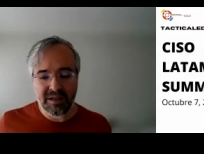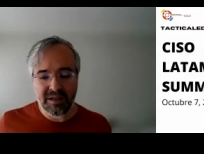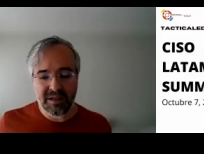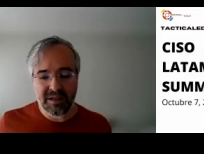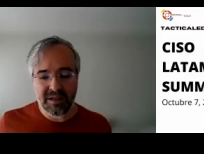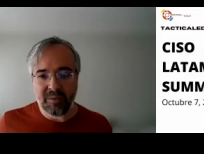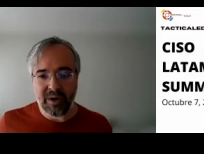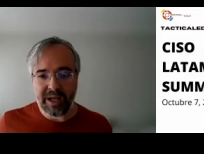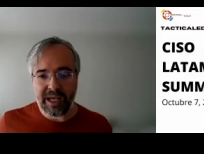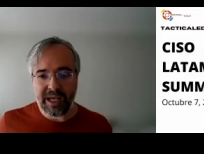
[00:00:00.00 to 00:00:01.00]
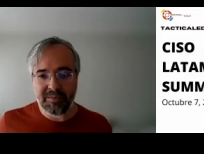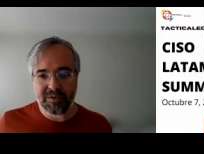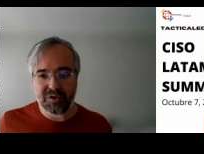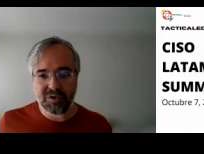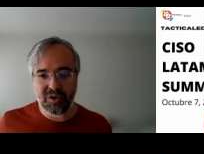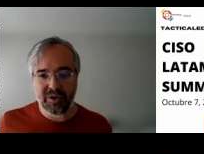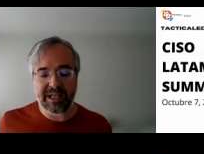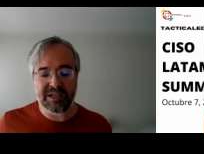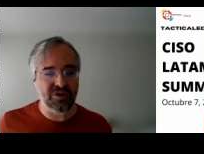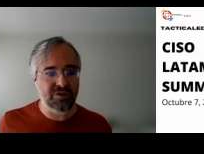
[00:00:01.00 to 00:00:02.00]
Now we're able to look
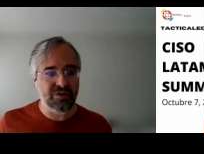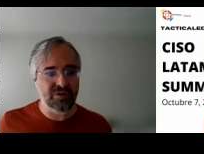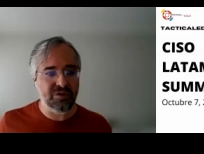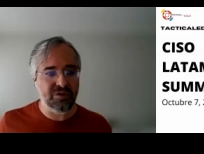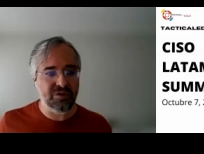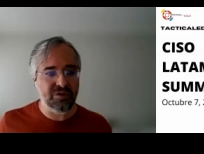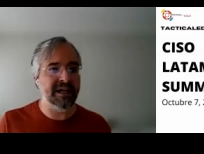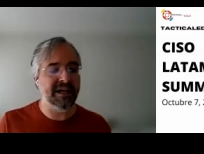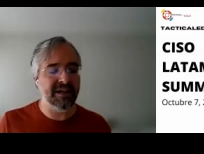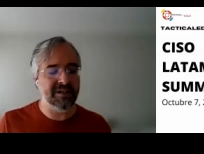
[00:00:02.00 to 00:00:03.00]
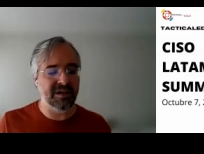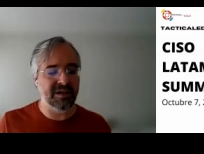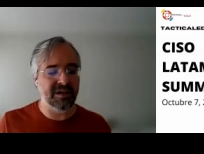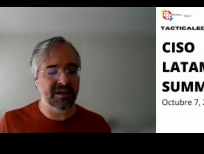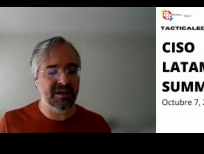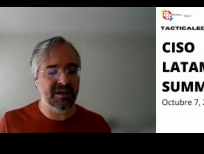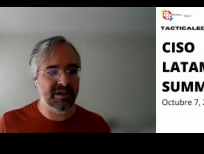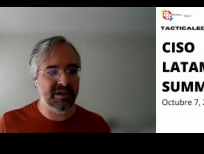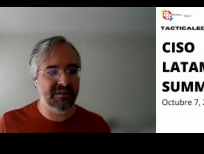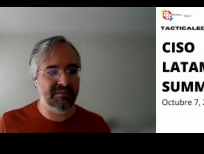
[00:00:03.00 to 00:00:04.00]
at two different sides of
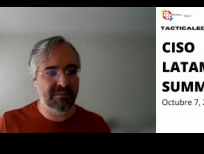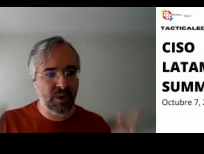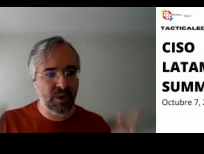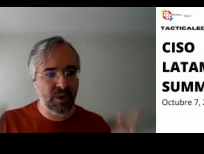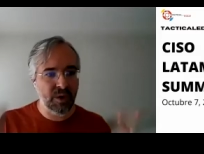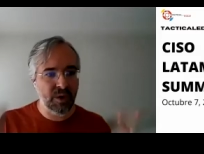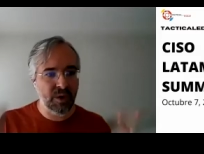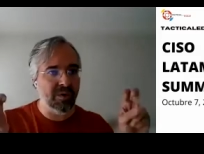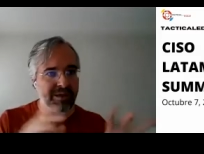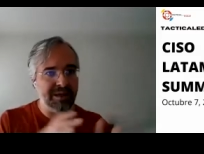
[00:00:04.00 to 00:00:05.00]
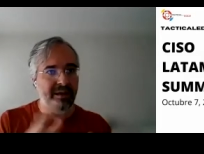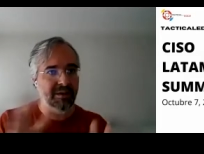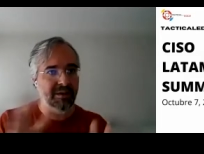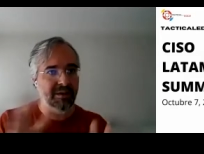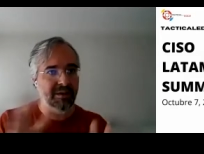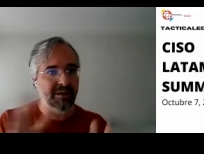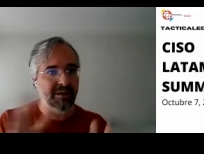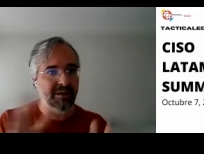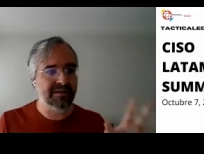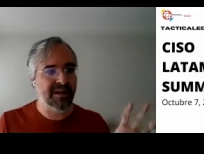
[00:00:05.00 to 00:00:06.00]
the quote-unquote kill
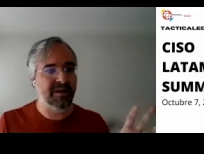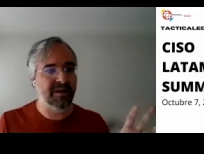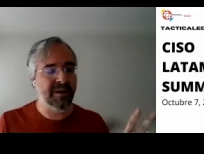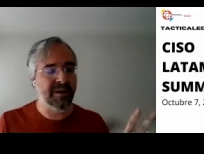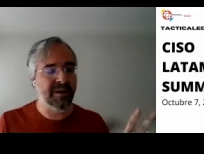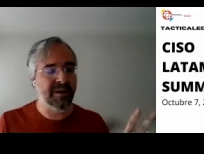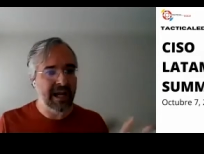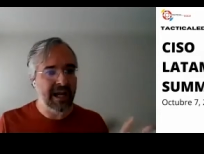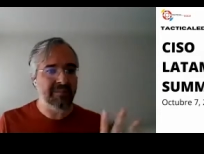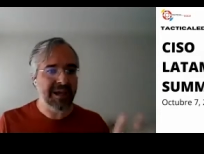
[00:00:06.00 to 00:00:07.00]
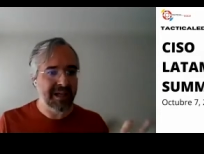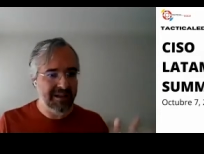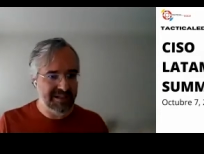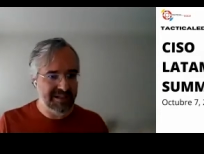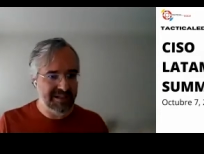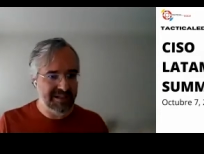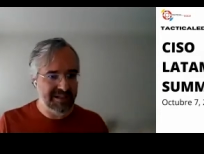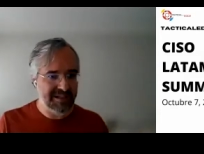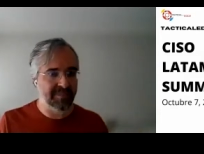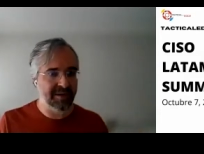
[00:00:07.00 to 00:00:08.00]
chain in a way and make
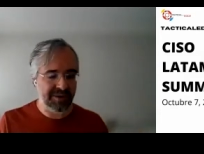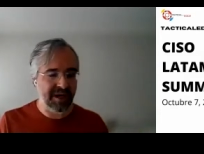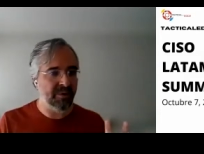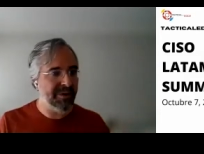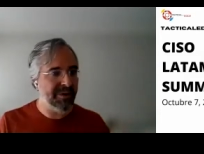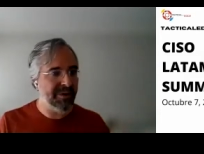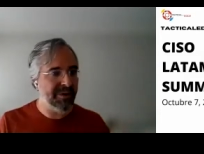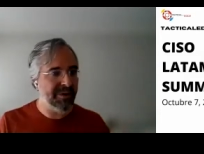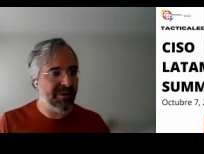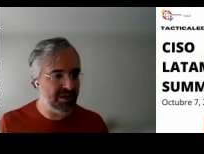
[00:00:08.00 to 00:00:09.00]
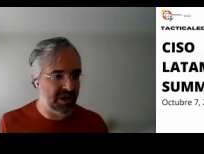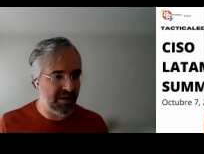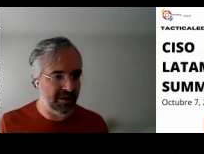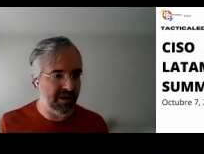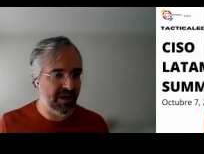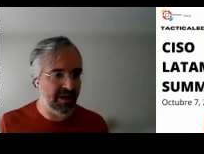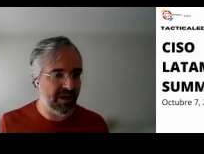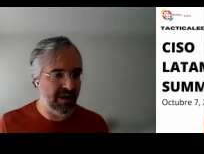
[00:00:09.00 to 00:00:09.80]
decisions about, are we doing a good job or not?